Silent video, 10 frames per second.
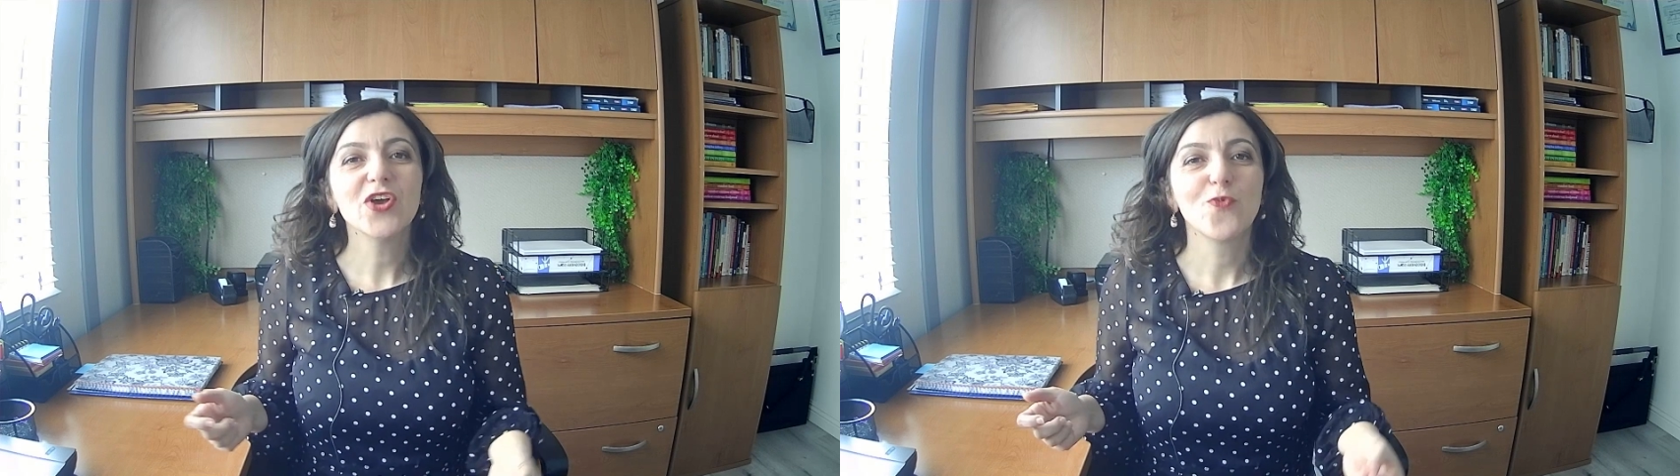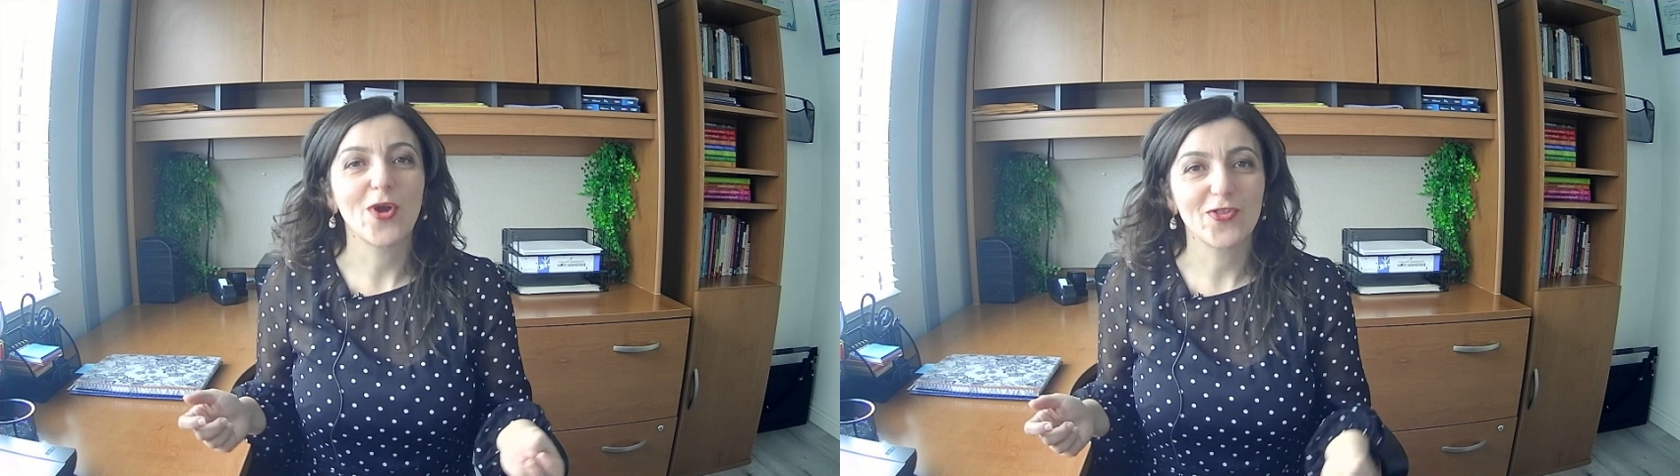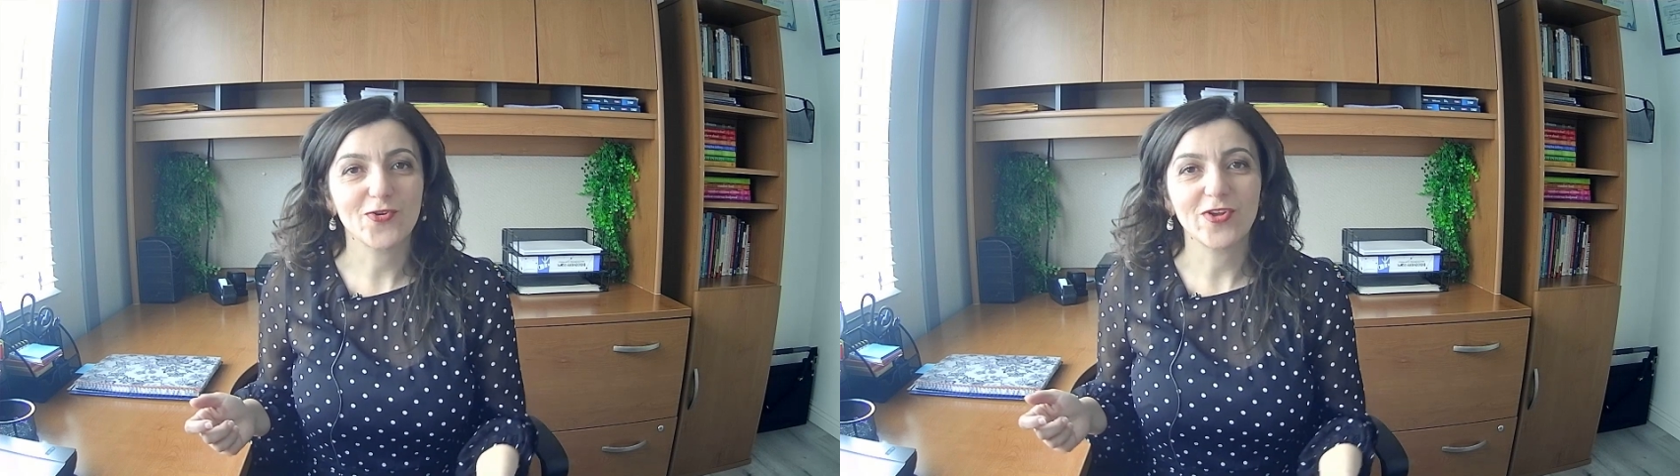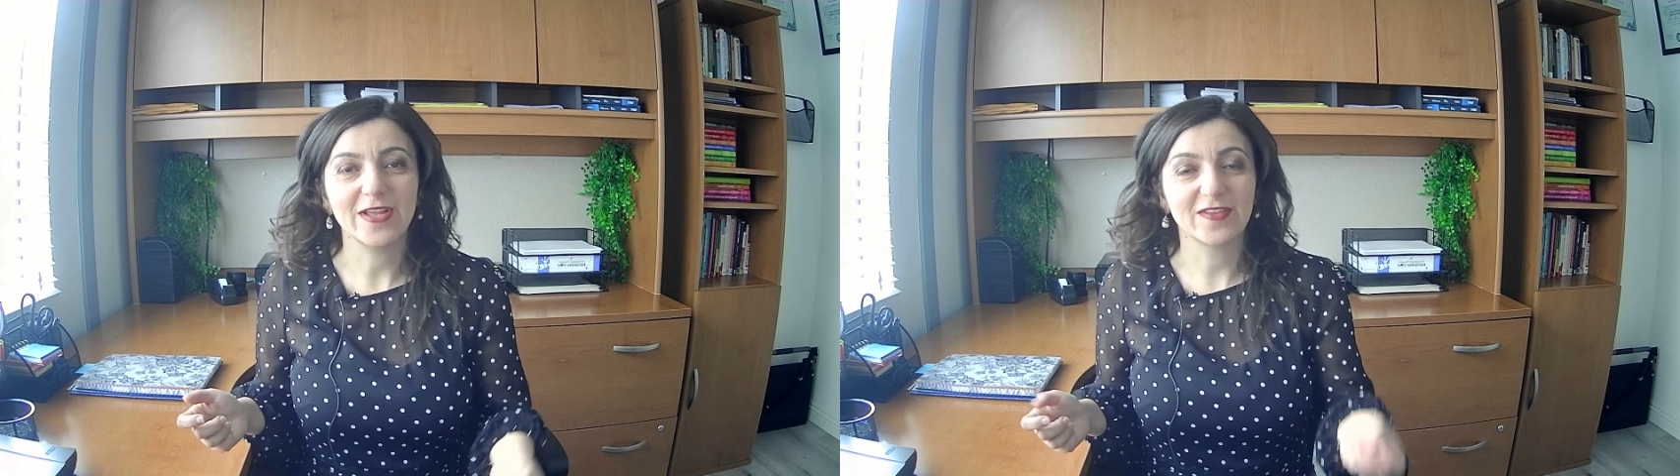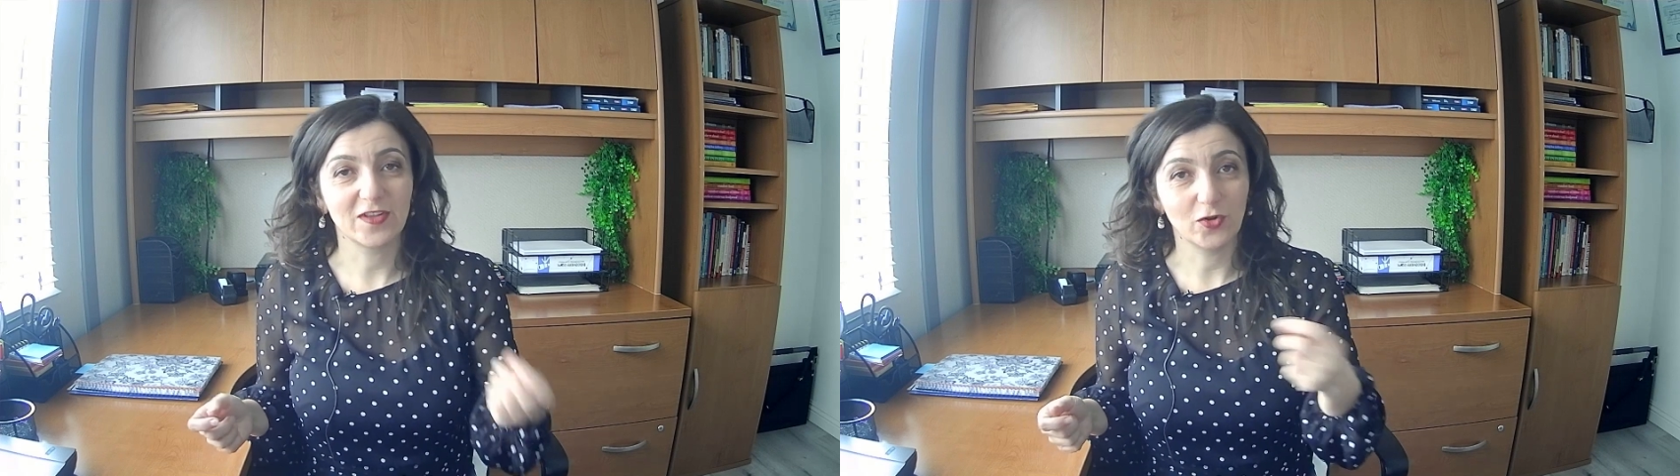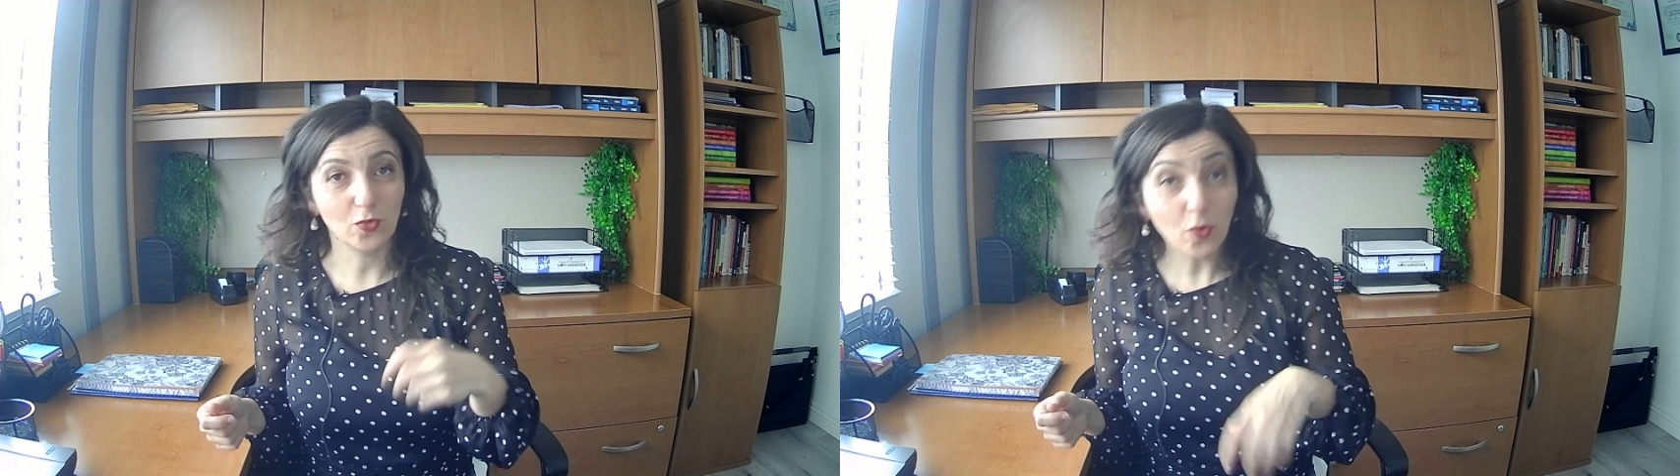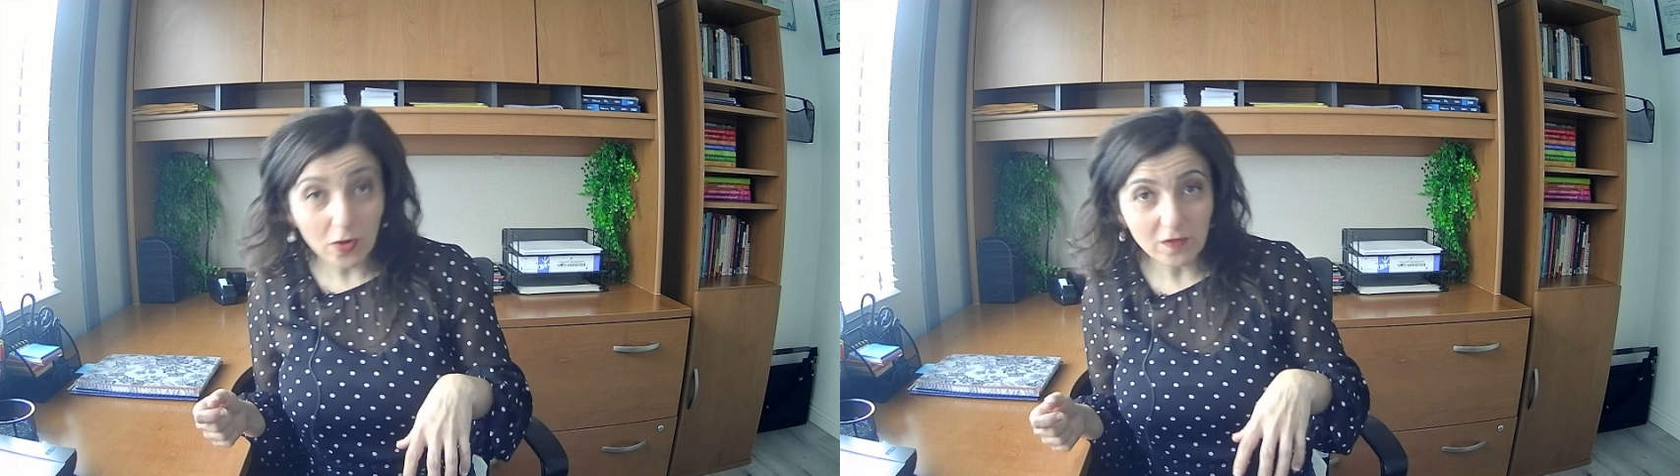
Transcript: whether it's the Google